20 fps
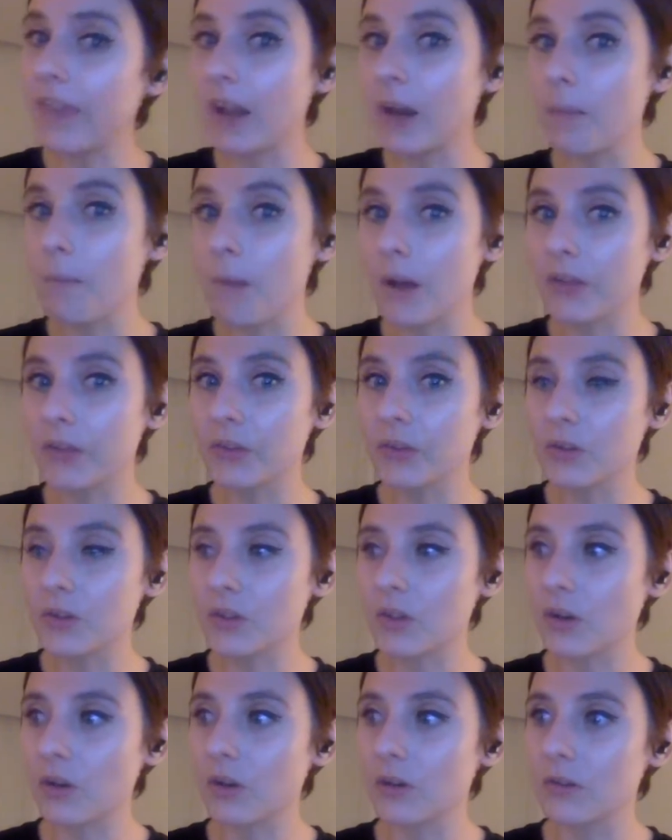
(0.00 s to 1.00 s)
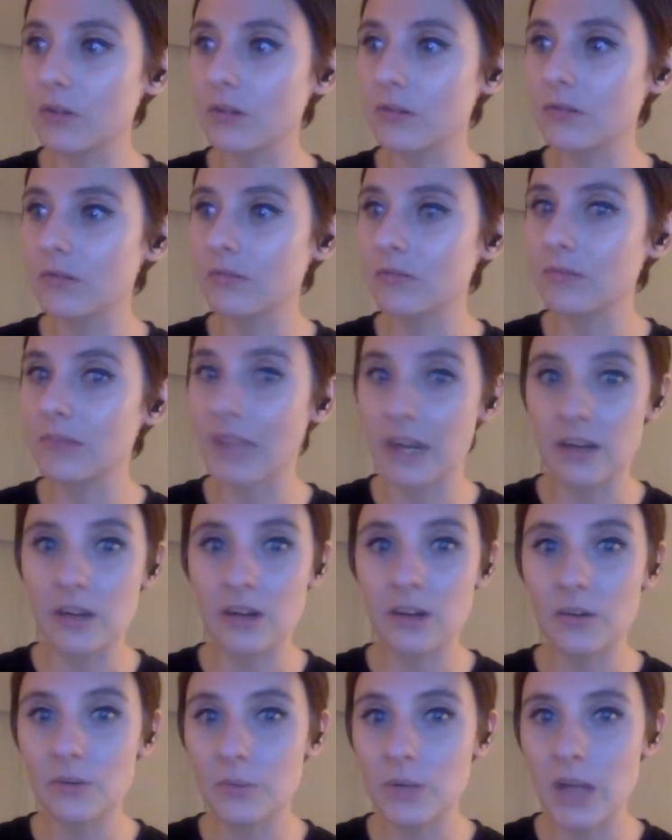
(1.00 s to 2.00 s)
And then a month or so
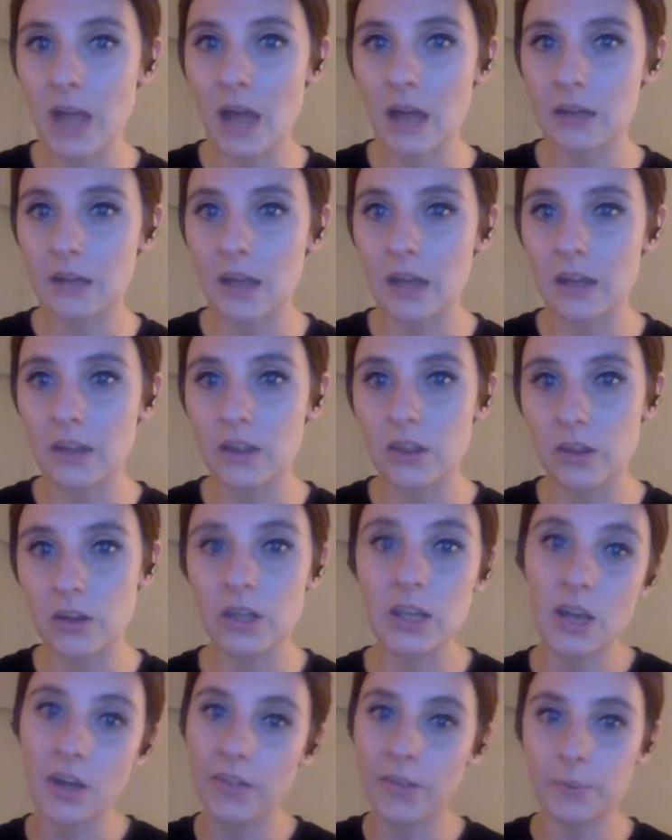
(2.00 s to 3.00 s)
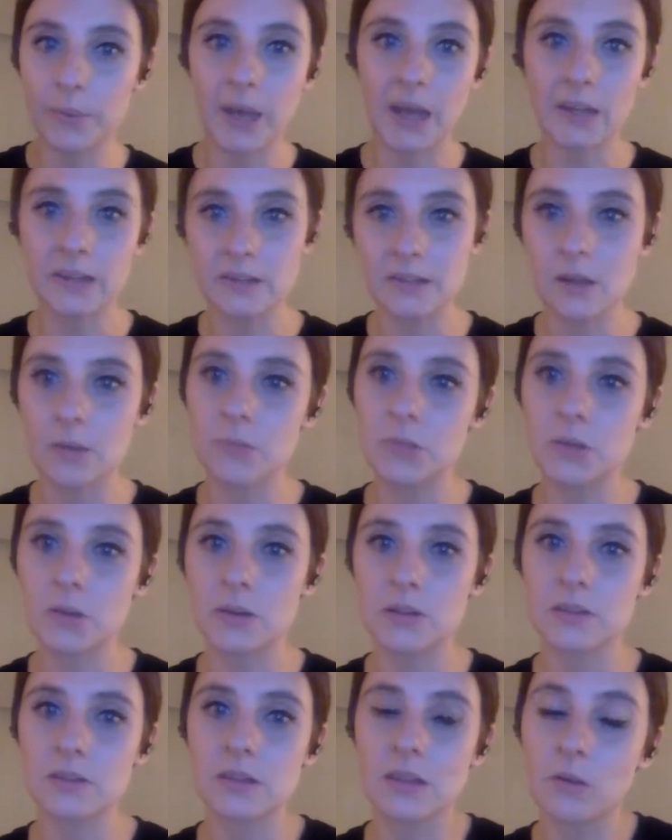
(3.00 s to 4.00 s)
later, we had 30 other bands come to
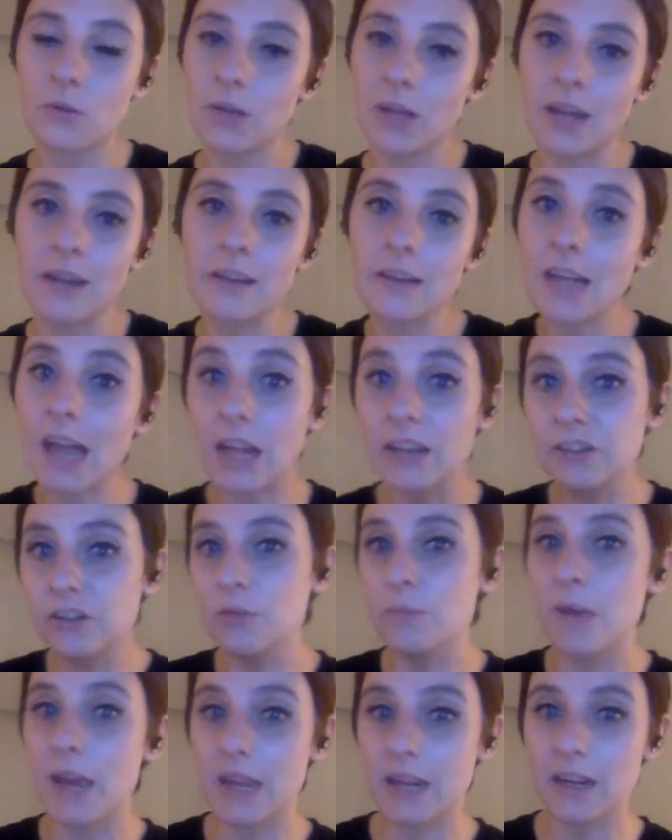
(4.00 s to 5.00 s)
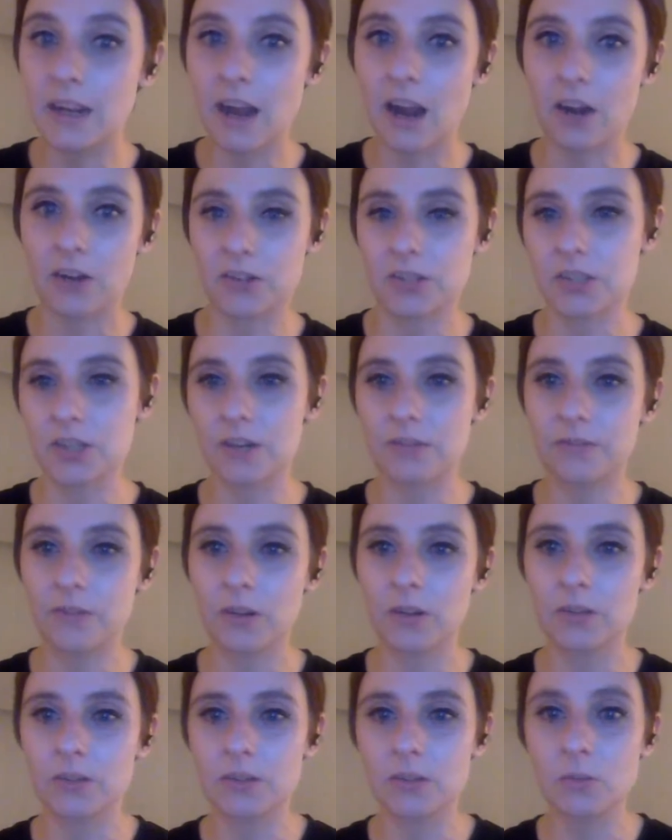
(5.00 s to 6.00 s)
us, and they were like, "Can you make our stuff
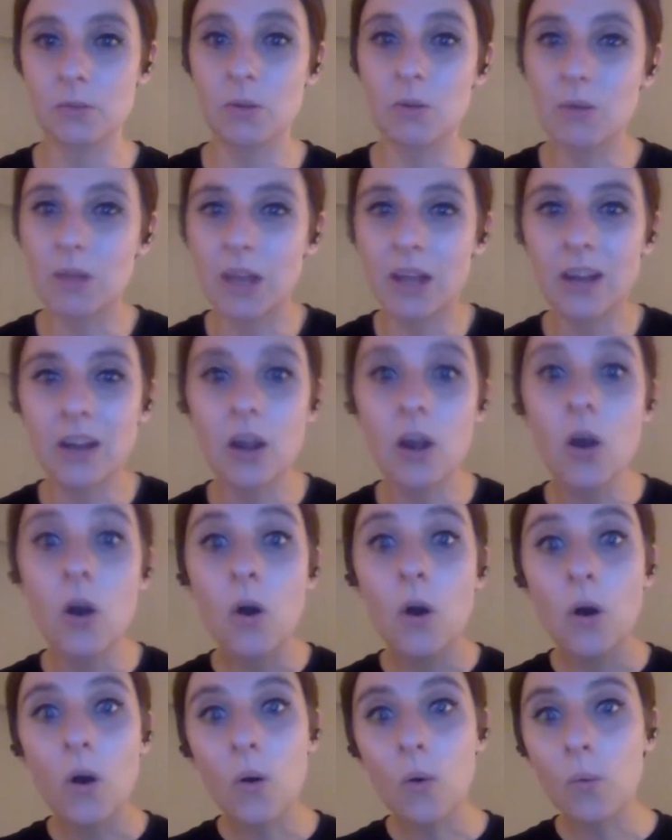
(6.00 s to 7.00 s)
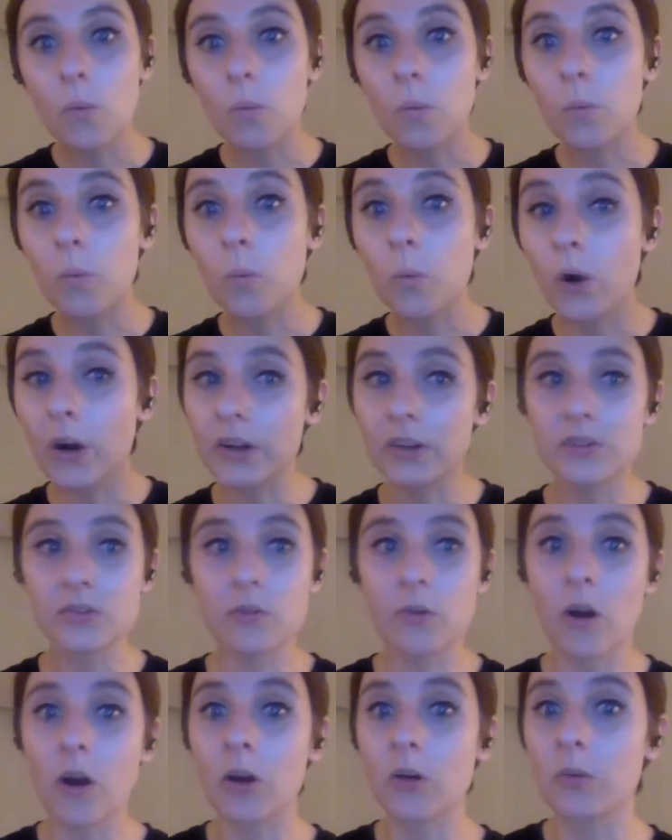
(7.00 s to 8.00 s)
for us?" So we were like, "What
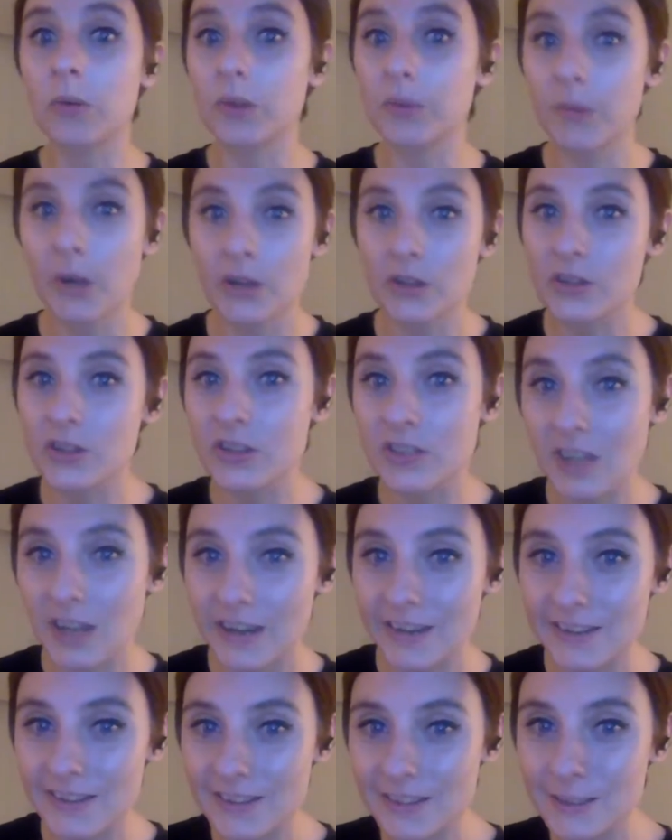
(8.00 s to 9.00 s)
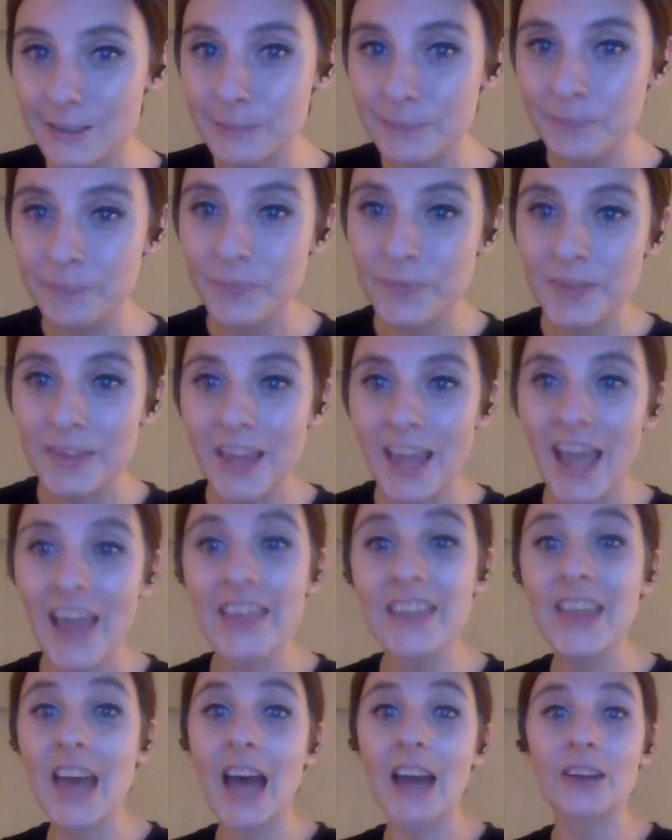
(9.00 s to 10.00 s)
is wrong with merchandise?"
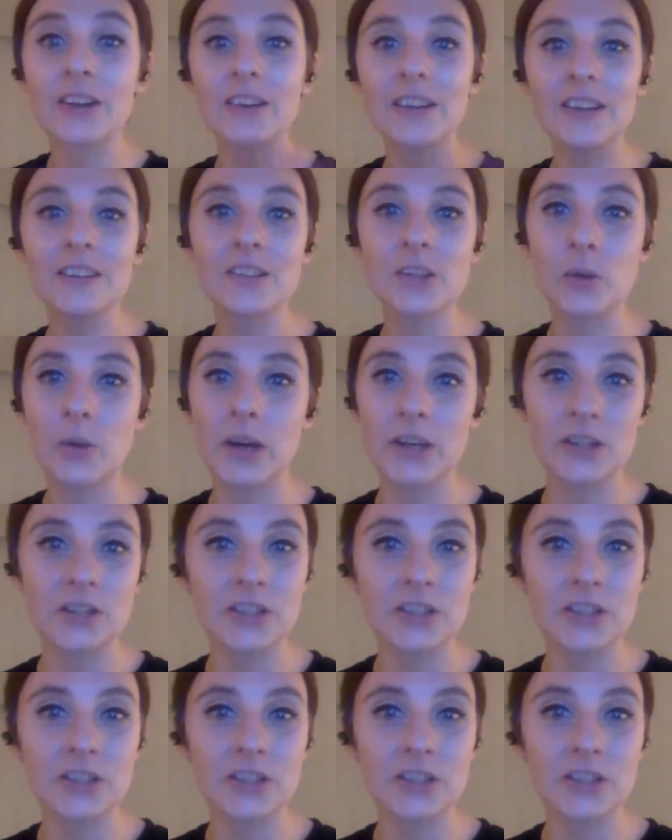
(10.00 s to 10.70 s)
And that is a